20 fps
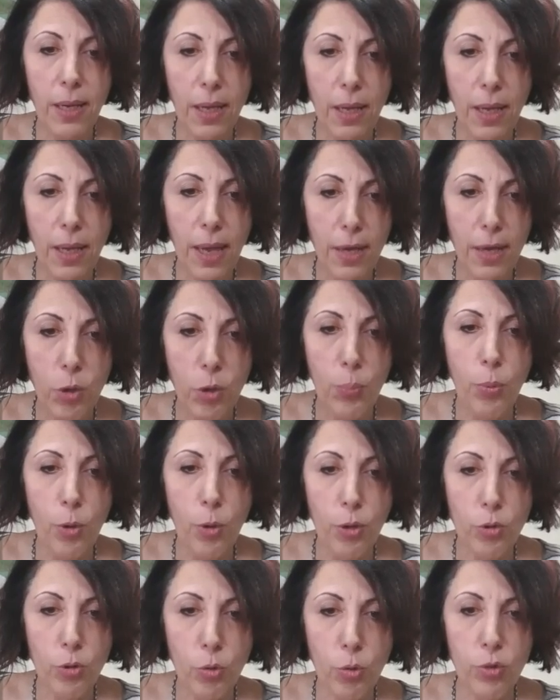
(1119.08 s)

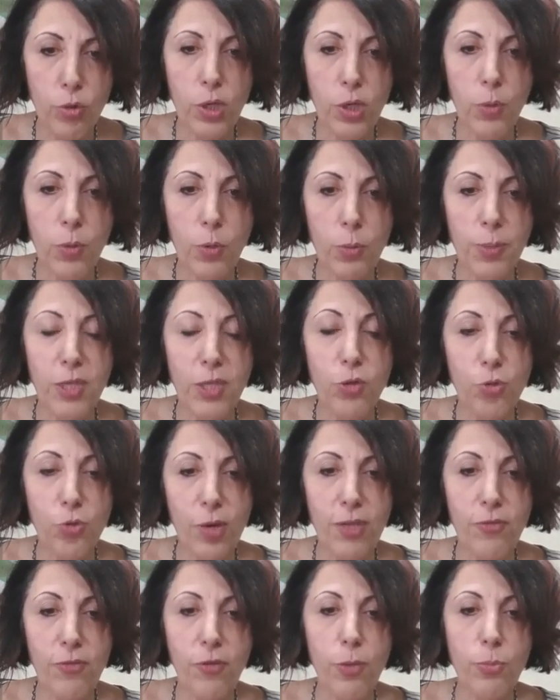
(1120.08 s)
ACCUPOINT ordering will be
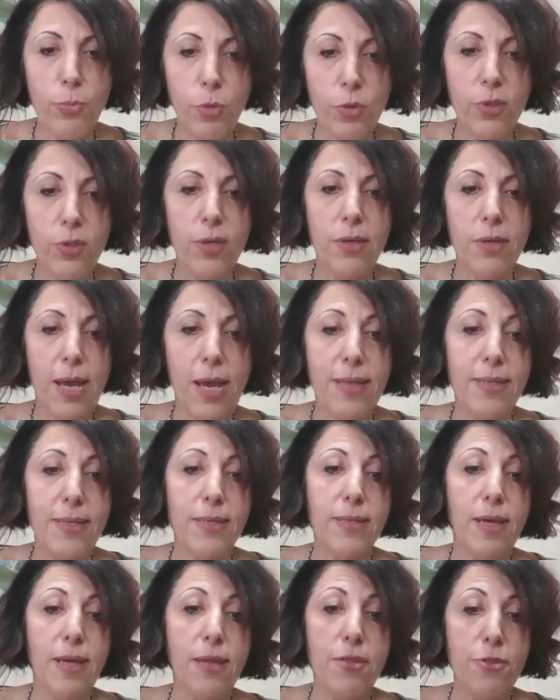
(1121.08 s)
direct from Nokta
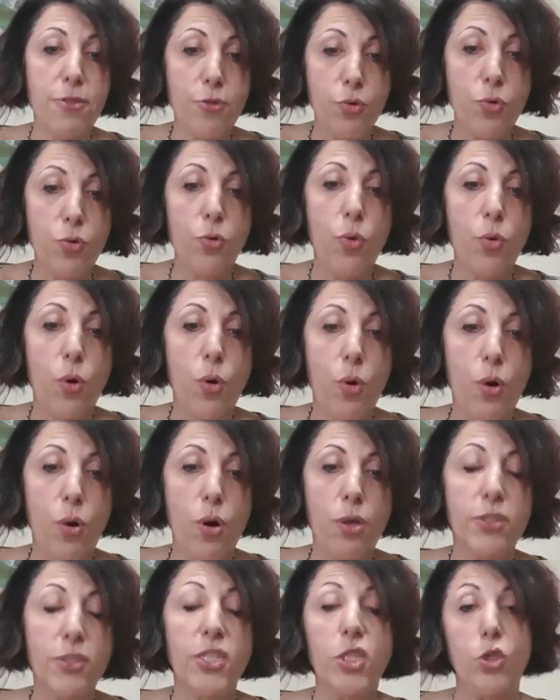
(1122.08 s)
rather than through
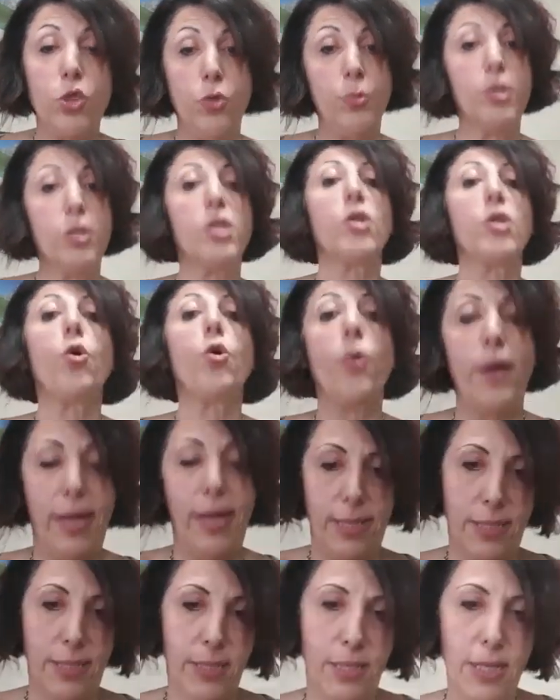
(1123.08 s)
or distributor.
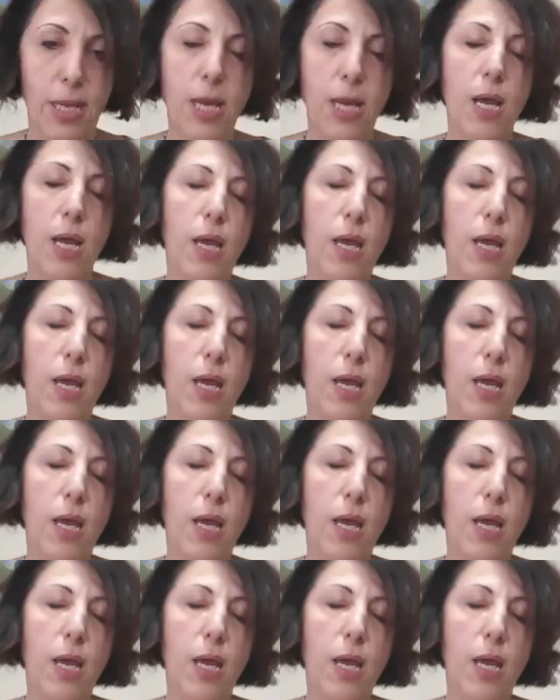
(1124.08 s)
Correct.